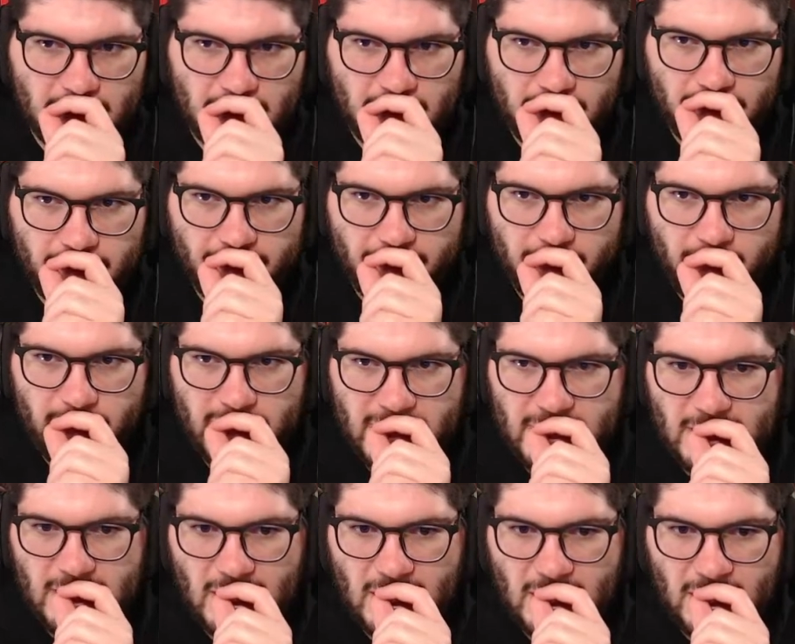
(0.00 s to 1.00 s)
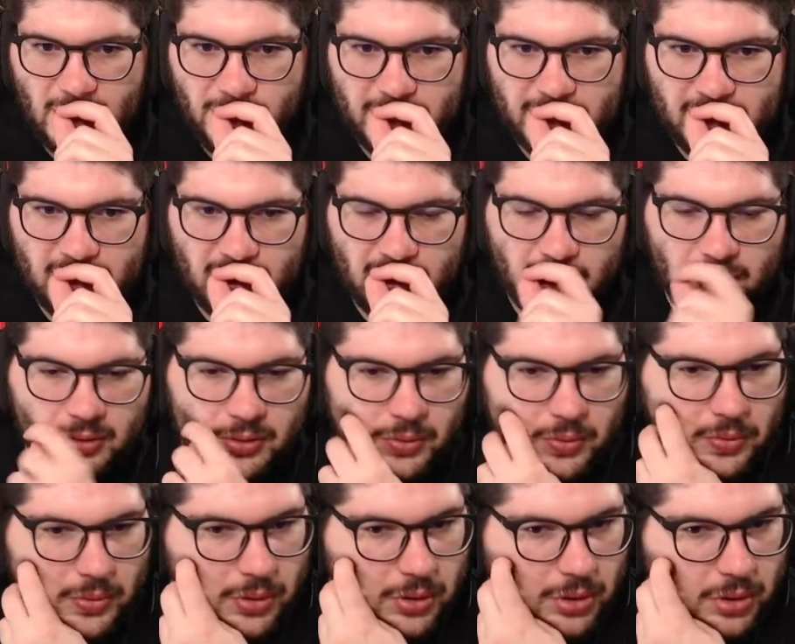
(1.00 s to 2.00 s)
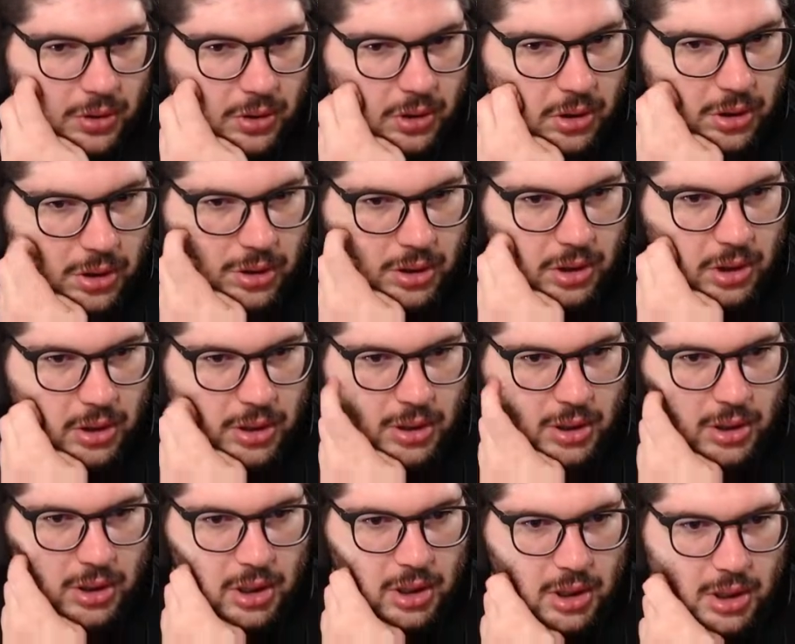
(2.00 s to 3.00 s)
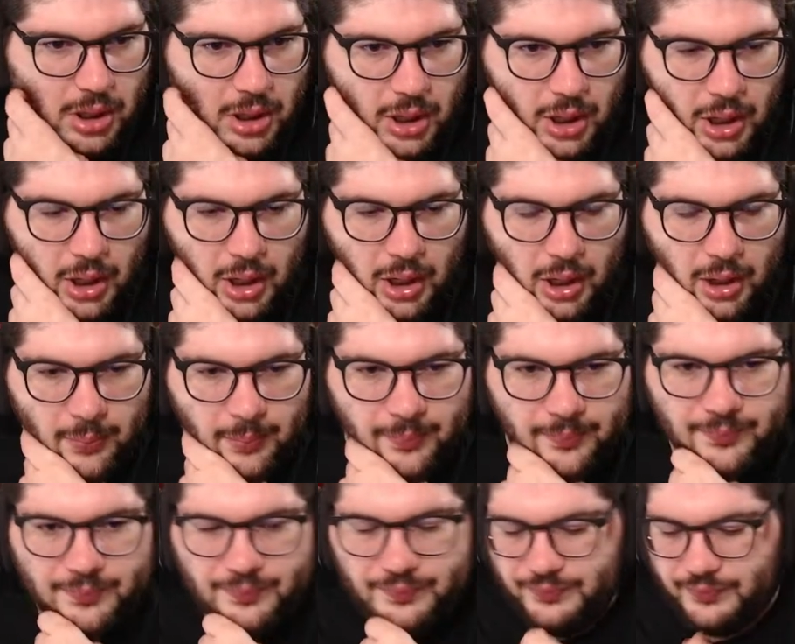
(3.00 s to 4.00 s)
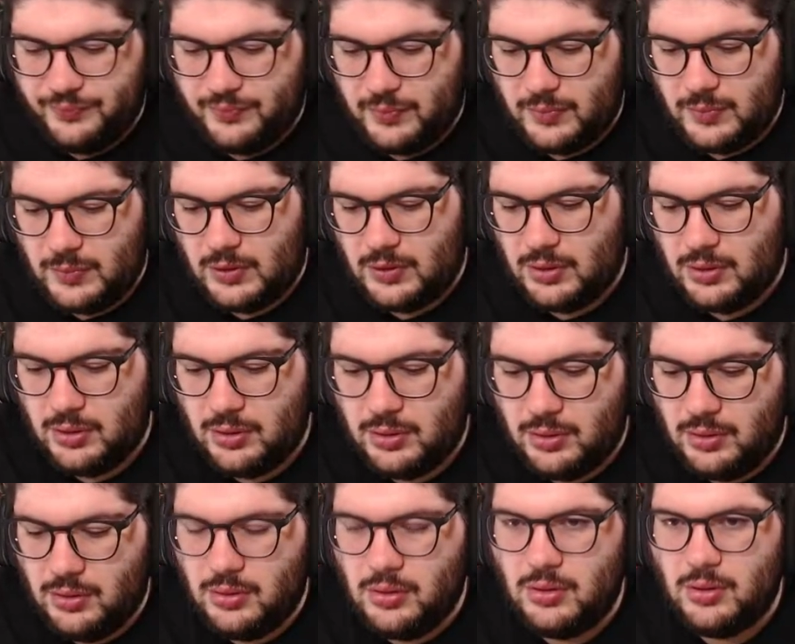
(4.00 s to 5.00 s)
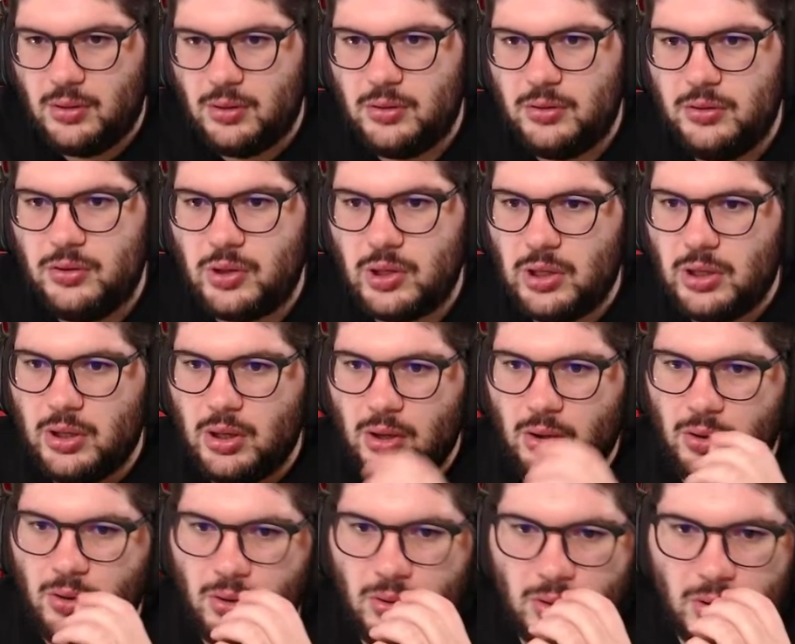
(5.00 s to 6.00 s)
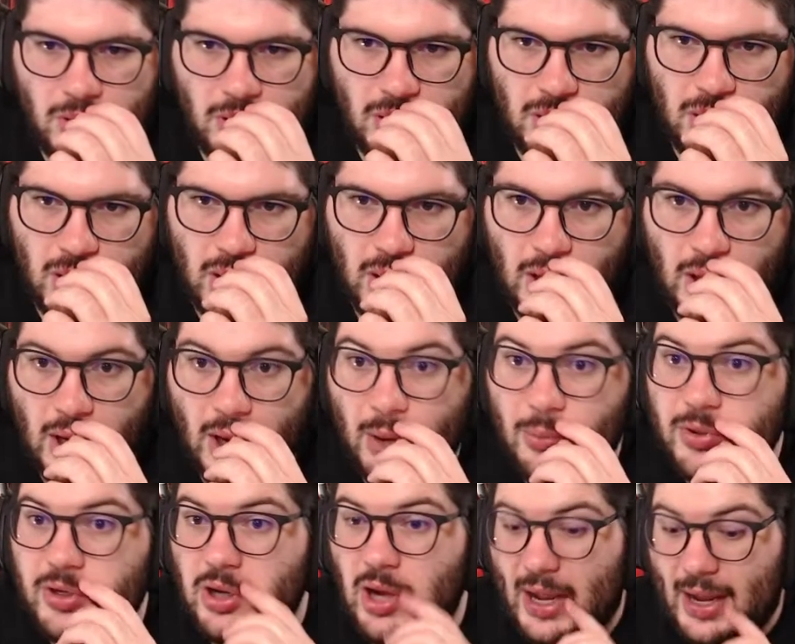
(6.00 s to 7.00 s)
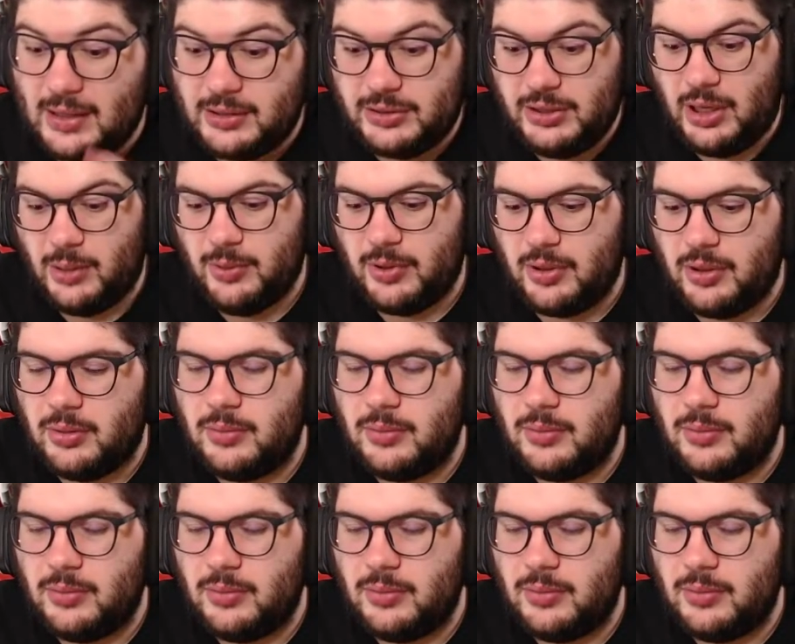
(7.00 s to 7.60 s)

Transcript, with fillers: For me, I would go... Um, you can go... Uh, I would go... Actually, I would...